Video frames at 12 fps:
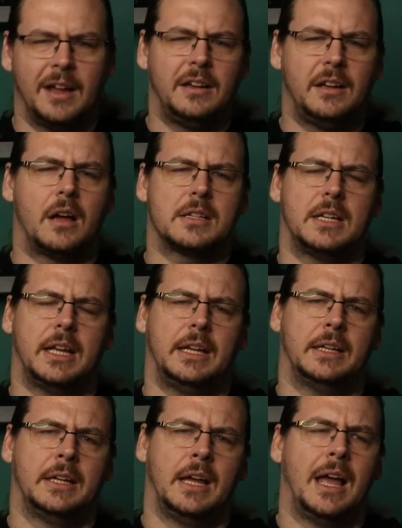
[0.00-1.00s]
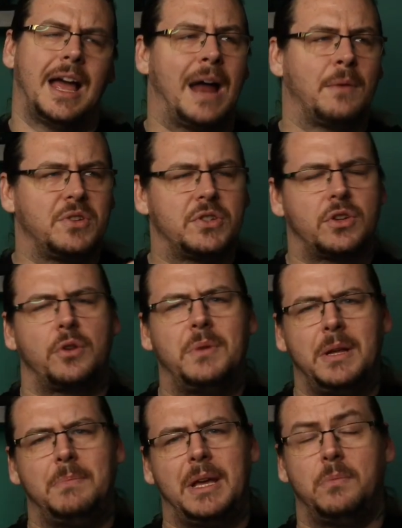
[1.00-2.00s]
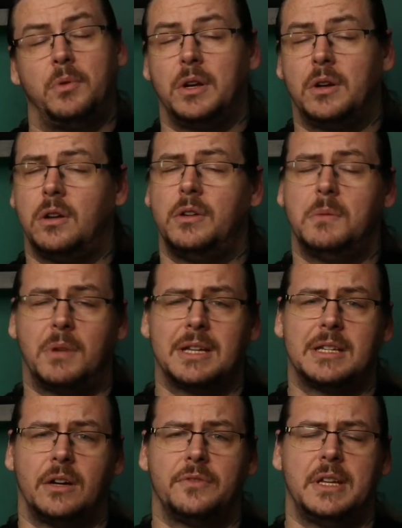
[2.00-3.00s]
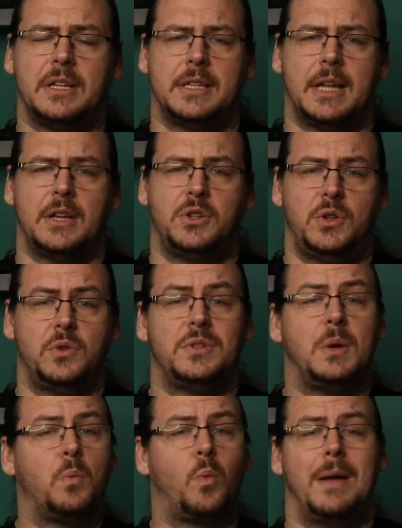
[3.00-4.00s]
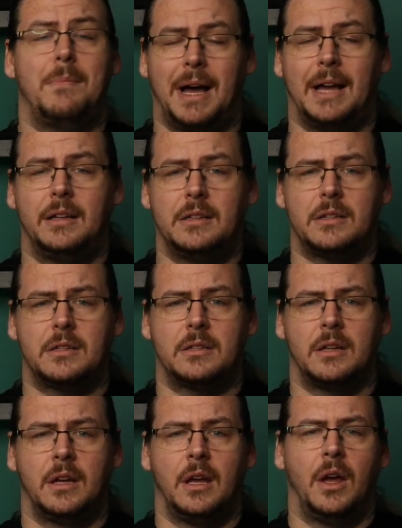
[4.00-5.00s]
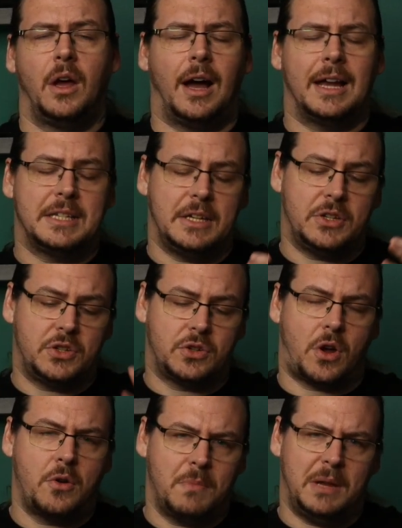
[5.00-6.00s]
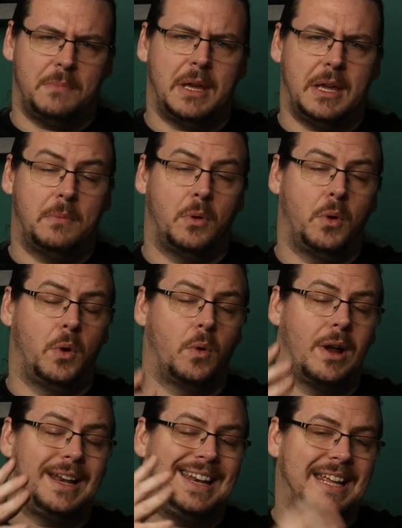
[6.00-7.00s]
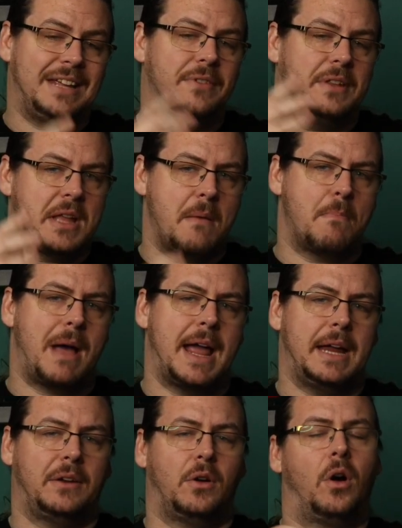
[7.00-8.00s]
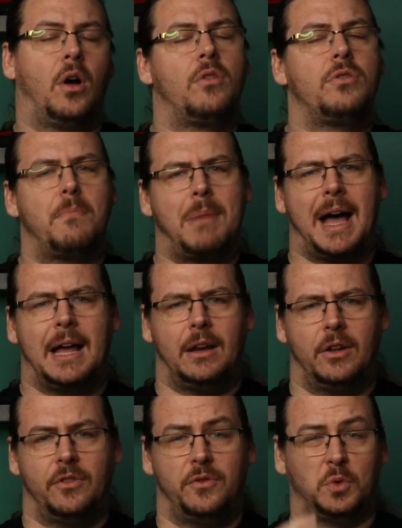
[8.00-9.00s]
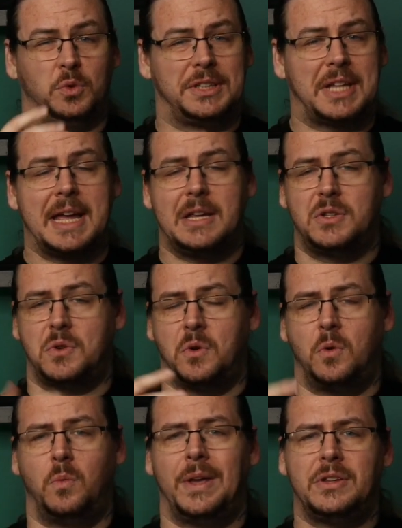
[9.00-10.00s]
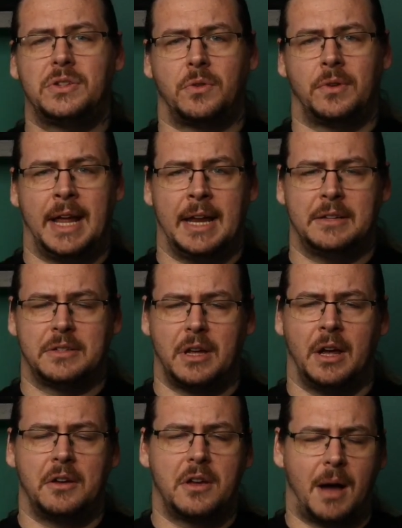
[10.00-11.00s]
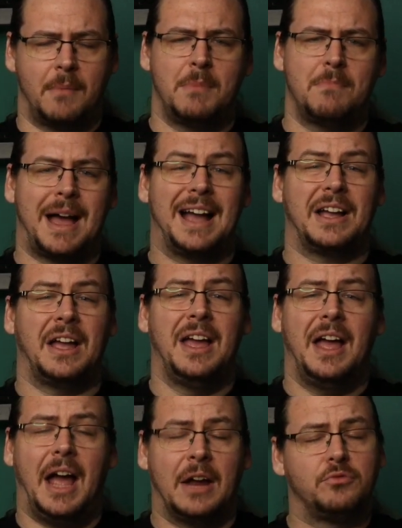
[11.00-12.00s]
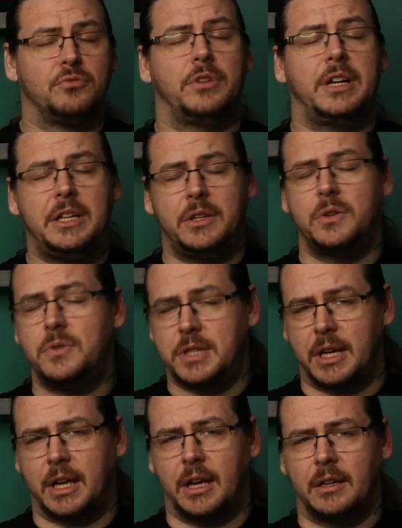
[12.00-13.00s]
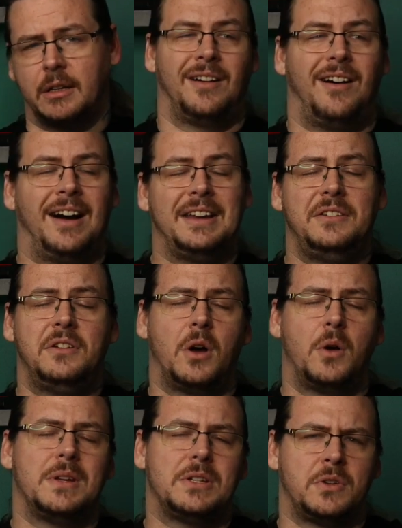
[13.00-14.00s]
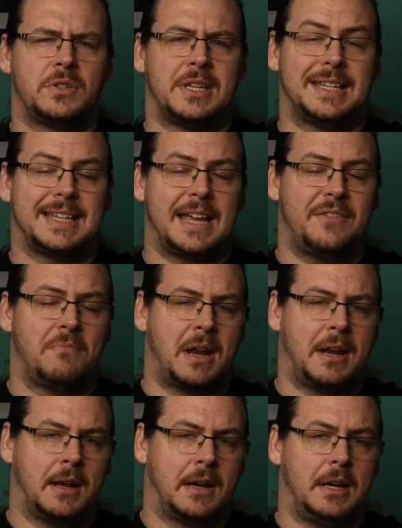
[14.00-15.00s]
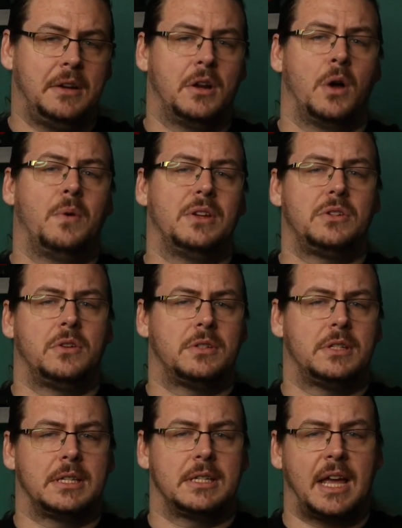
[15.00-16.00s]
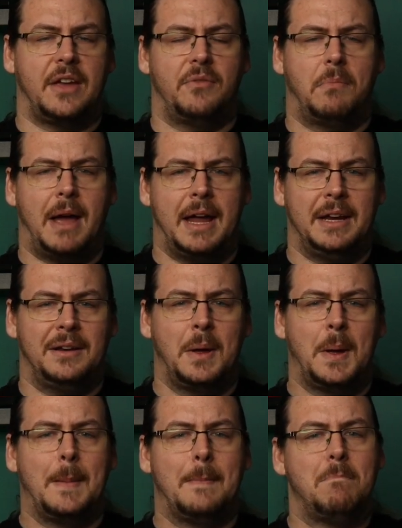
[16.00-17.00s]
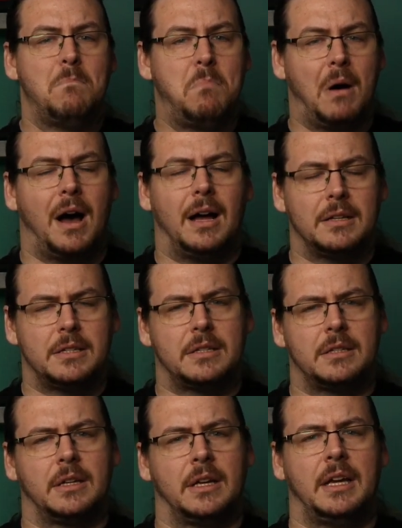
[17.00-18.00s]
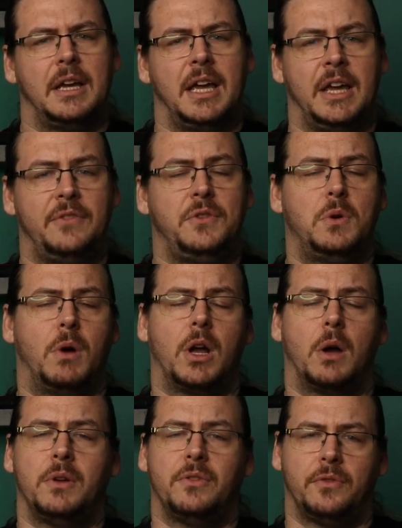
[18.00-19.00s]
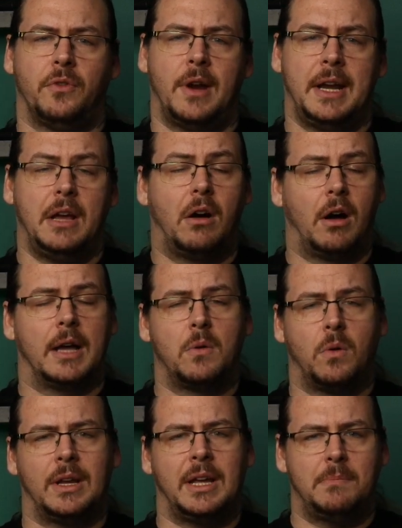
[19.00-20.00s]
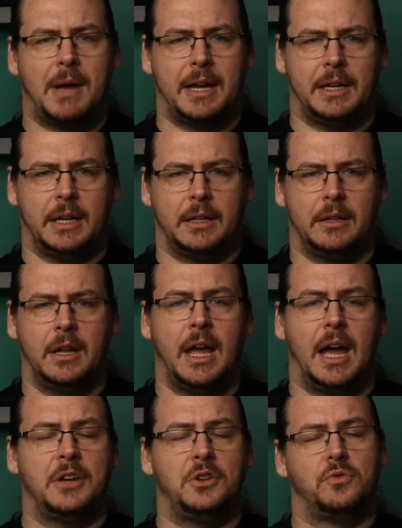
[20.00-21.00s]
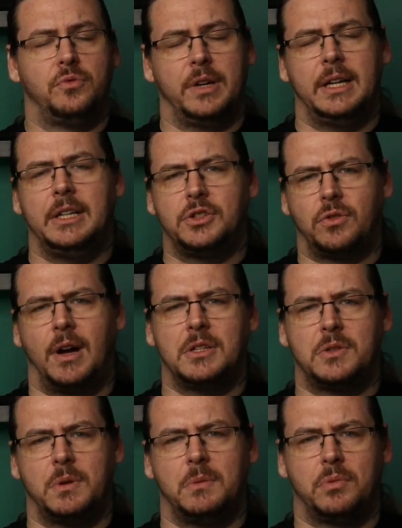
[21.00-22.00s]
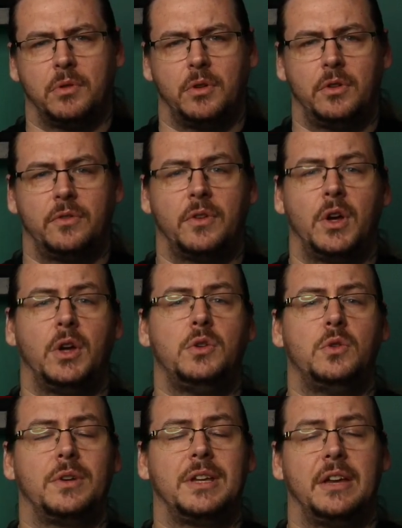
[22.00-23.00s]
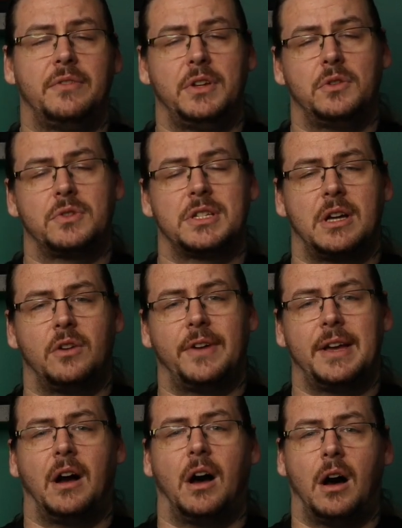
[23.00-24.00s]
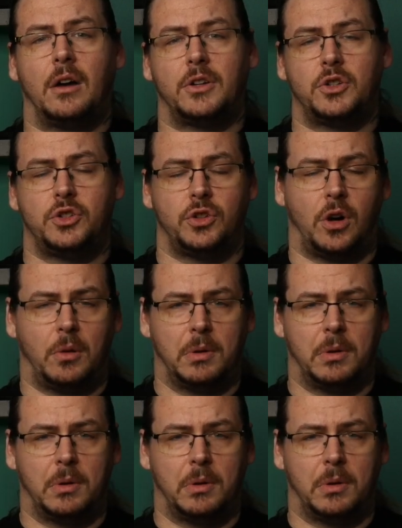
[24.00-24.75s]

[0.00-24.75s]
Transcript: Lastly, and with so many people, including myself these days, using wet palettes, I see so many people who are leaving their paint on the palette for days or weeks on end and coming back and reusing it. I know it's good to save money and I know it's good to save paint, but if you are going for any high quality painting and you're really trying to improve, you're giving yourself a harder job.